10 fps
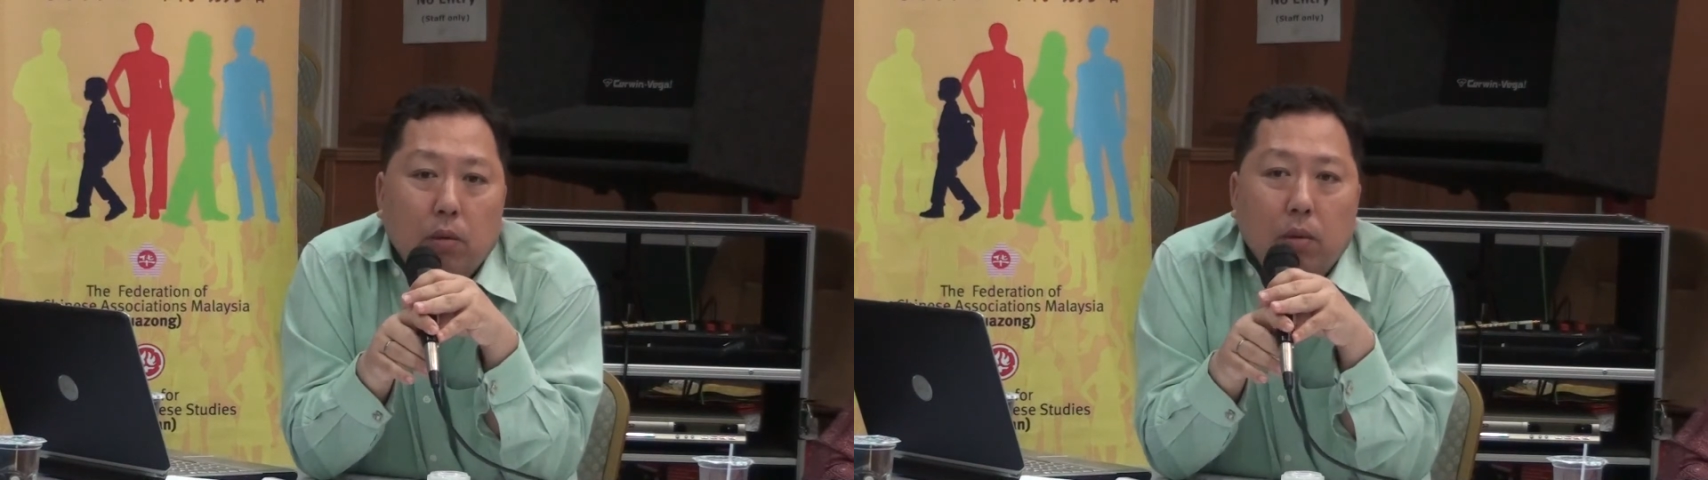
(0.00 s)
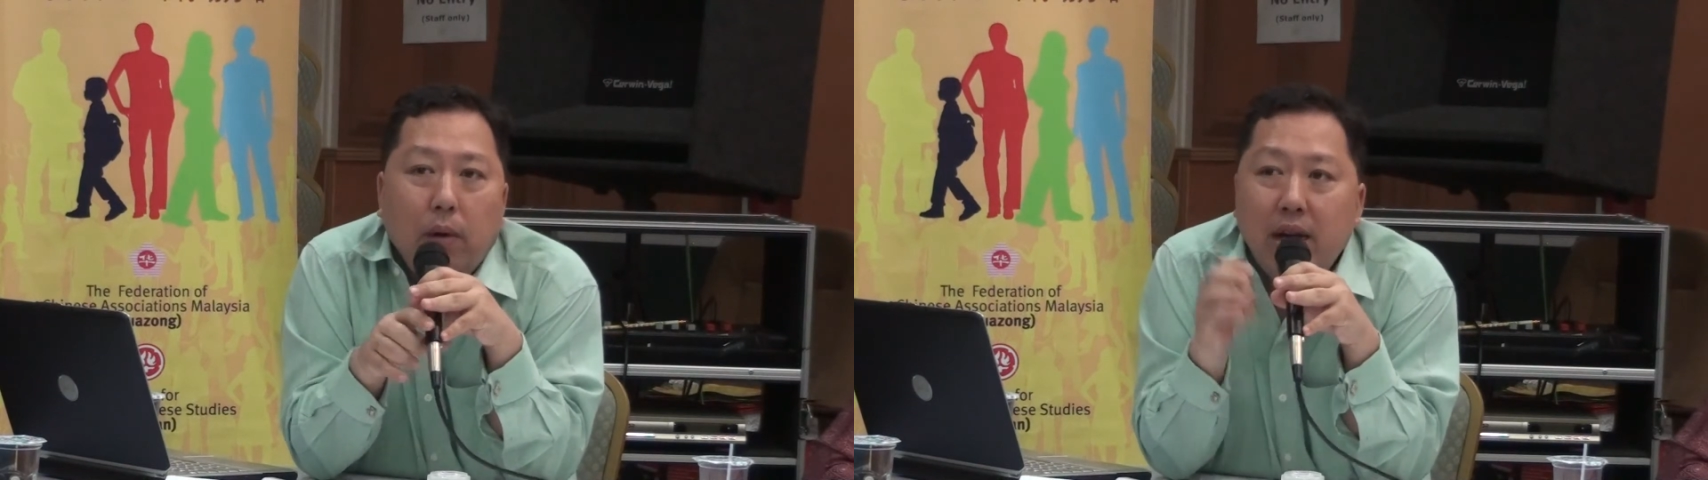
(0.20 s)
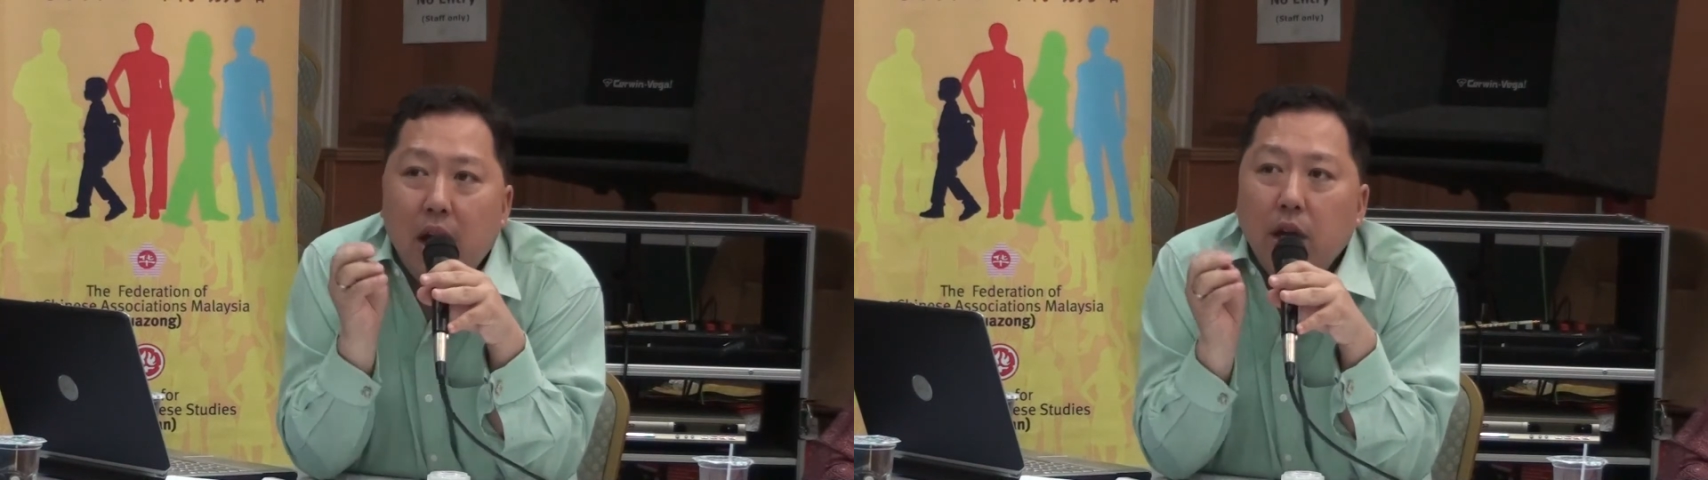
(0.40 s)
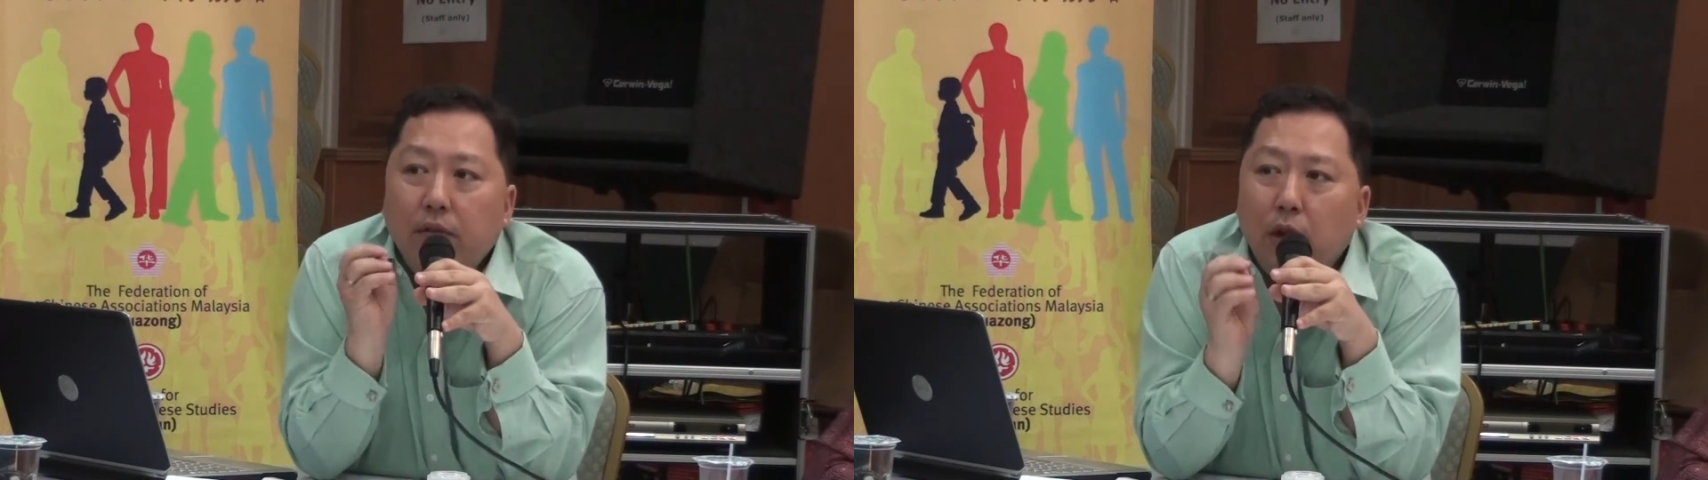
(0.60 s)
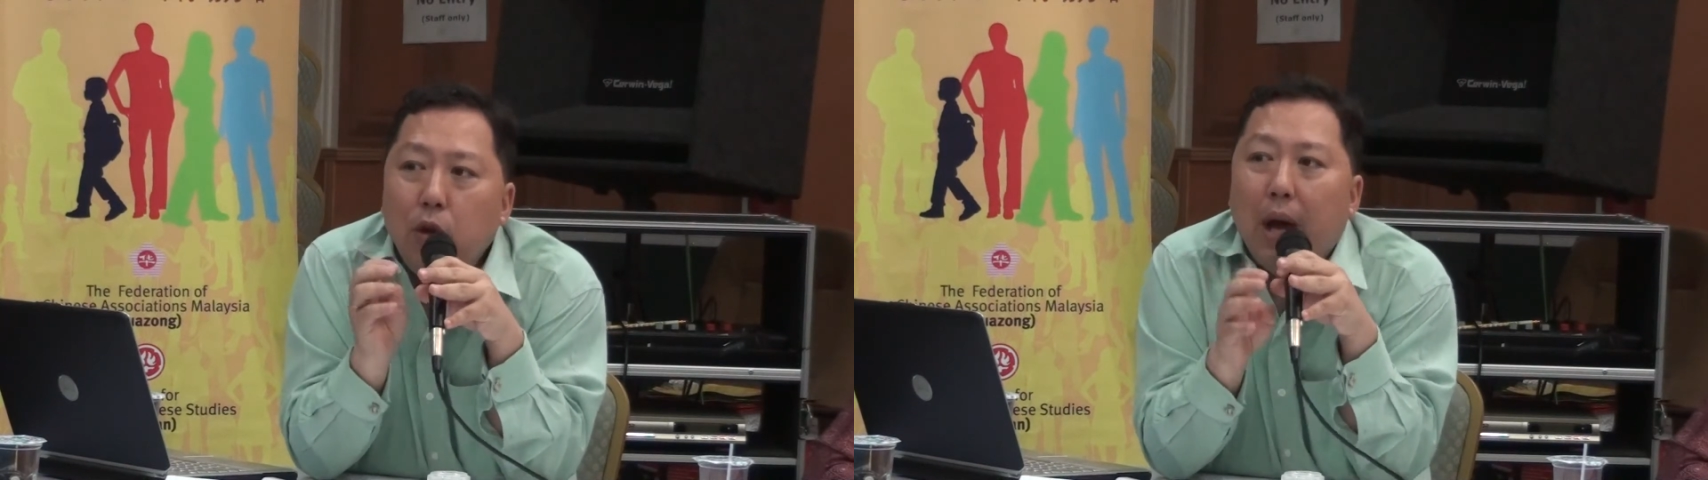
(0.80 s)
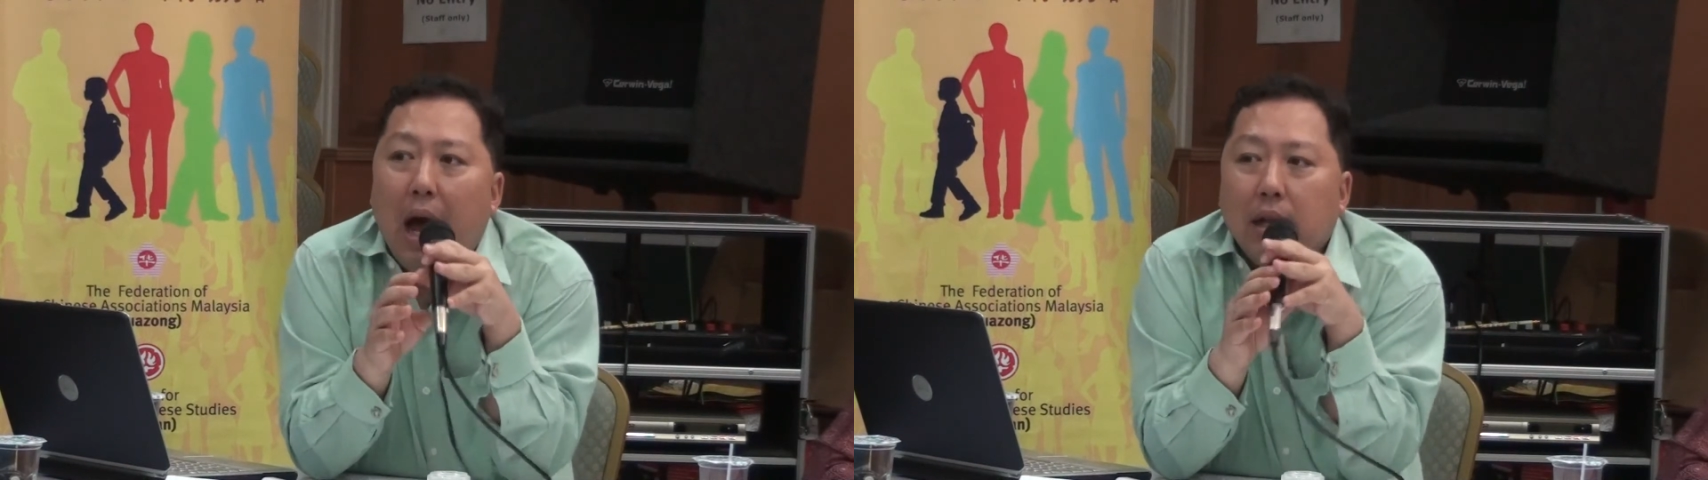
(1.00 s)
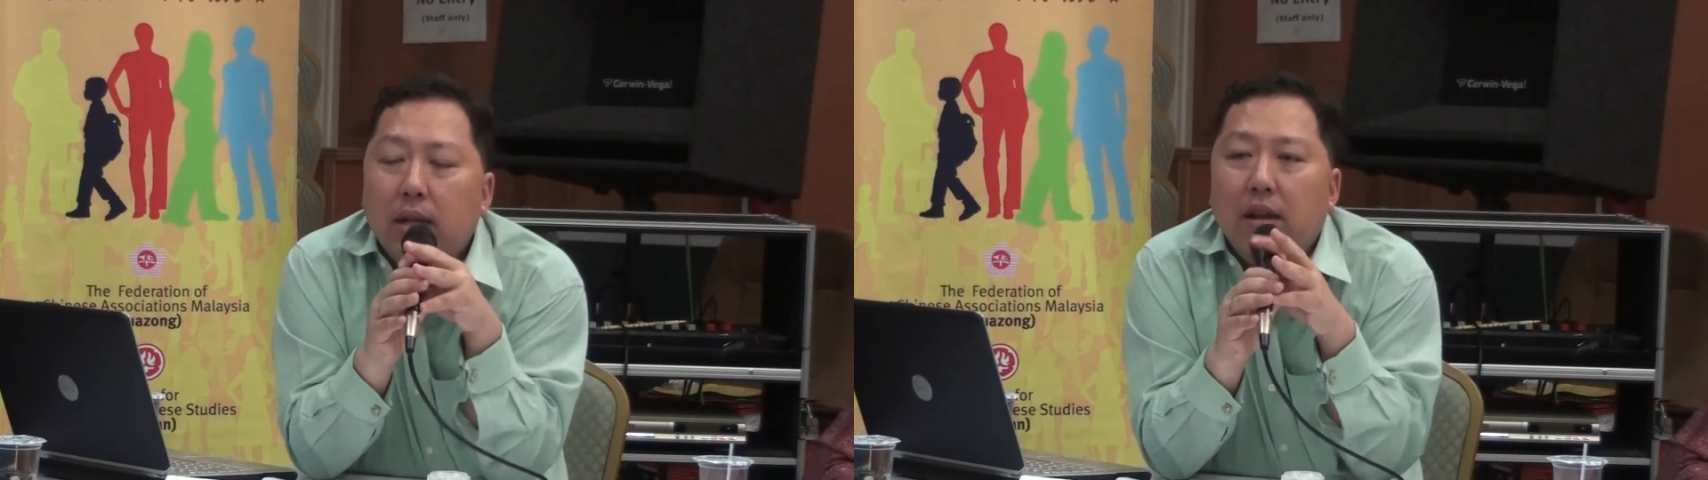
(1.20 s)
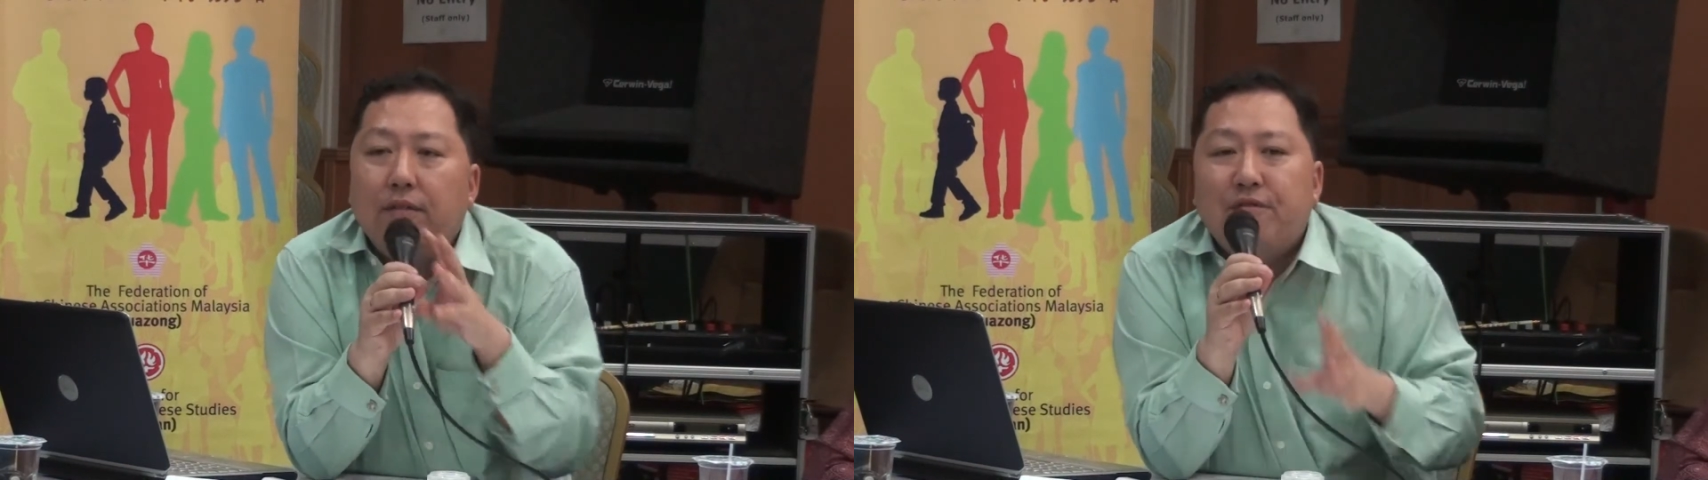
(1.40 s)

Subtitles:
Right now, if you look under the